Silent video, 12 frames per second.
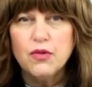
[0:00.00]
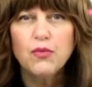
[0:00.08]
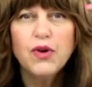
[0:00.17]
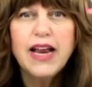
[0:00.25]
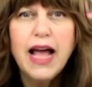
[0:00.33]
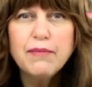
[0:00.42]

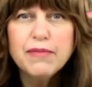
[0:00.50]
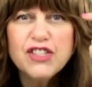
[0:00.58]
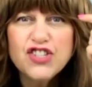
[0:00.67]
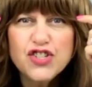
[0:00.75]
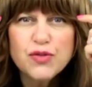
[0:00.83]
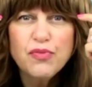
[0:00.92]
what
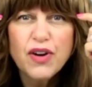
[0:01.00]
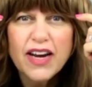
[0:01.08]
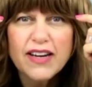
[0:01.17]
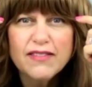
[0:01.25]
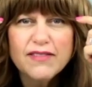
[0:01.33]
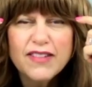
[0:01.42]
happens to your
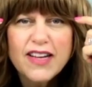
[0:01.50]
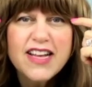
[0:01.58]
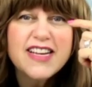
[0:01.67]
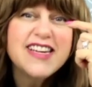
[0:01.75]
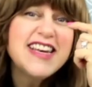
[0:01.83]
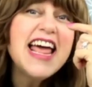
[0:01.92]
brain?
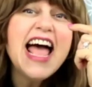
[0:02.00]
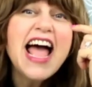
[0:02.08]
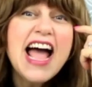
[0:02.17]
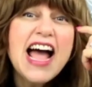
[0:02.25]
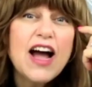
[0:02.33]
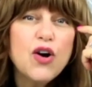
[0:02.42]

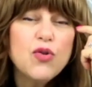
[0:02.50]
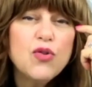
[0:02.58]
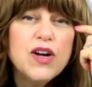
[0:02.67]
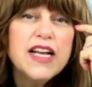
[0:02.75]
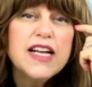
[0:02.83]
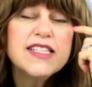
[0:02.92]

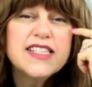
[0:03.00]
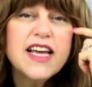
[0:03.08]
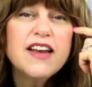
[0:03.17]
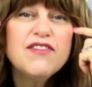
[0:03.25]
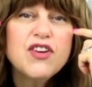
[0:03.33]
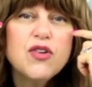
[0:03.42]
Now,
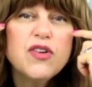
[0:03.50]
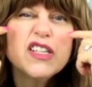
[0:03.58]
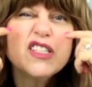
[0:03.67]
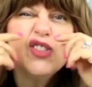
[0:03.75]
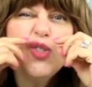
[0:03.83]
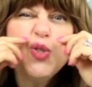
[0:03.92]
instead of
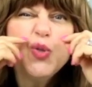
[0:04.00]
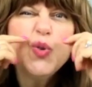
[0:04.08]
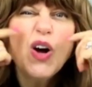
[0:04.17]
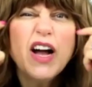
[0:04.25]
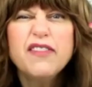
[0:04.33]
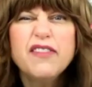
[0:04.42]
going,
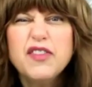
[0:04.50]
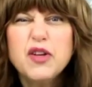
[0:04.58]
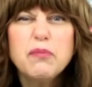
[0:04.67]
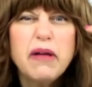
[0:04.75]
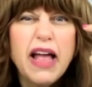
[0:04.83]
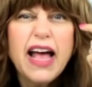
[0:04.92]
ooh, I
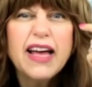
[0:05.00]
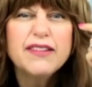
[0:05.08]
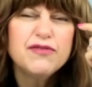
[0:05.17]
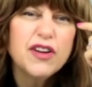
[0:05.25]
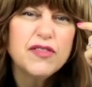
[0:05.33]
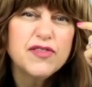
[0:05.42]
feel
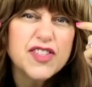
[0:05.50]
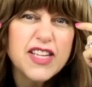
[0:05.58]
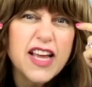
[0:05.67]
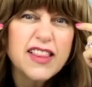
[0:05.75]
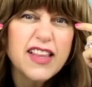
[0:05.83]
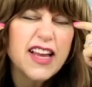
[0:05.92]
bad for
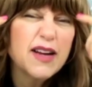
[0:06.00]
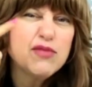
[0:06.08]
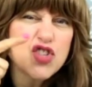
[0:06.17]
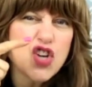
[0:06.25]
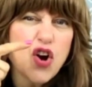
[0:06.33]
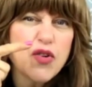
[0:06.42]
saying that.
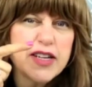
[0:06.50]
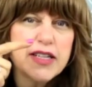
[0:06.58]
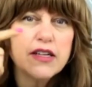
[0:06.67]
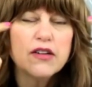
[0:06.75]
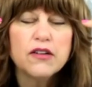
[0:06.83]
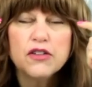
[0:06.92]
I'm sorry,
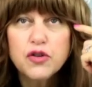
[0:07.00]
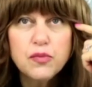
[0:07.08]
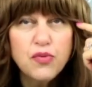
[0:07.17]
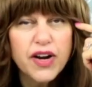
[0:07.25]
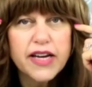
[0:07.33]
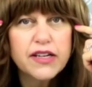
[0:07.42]
dear.
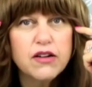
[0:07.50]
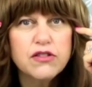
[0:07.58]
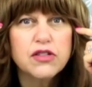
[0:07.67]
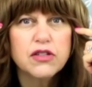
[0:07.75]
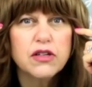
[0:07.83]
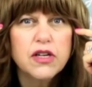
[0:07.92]
Your brain
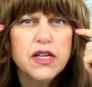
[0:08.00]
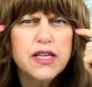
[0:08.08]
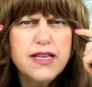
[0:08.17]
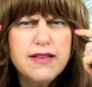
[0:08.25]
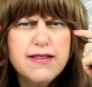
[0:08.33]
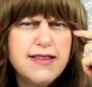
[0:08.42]
goes to,
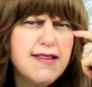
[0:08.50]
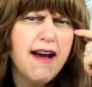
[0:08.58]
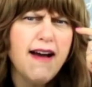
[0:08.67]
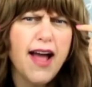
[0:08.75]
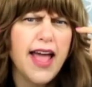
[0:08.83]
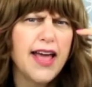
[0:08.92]

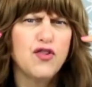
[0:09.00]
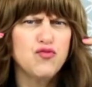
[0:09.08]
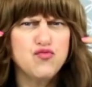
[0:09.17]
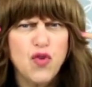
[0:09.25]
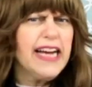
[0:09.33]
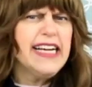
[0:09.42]
I had the
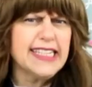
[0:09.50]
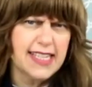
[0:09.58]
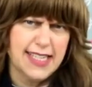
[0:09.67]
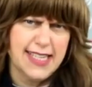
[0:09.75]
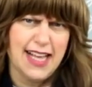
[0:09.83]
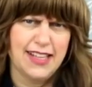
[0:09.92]
right
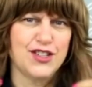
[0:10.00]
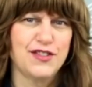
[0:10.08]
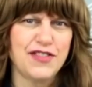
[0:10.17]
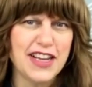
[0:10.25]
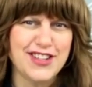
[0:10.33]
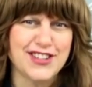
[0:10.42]
to yell. You
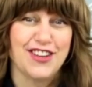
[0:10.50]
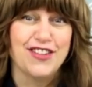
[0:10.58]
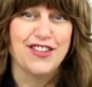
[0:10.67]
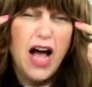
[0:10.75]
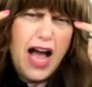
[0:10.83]
defend yourself.